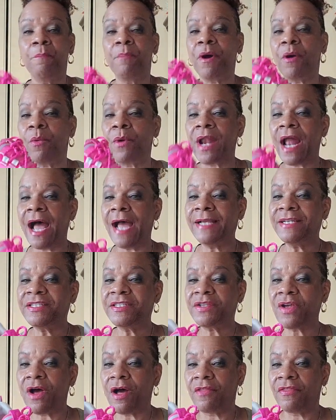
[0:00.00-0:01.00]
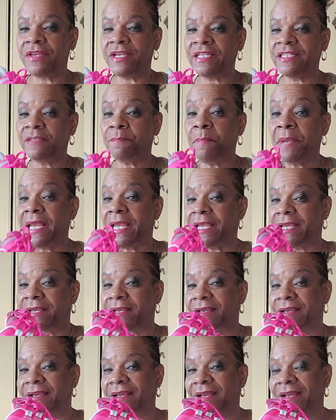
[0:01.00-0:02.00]
but when I saw these
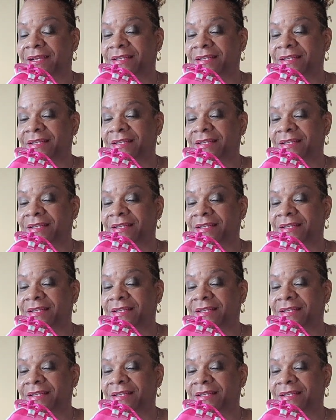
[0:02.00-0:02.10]
pink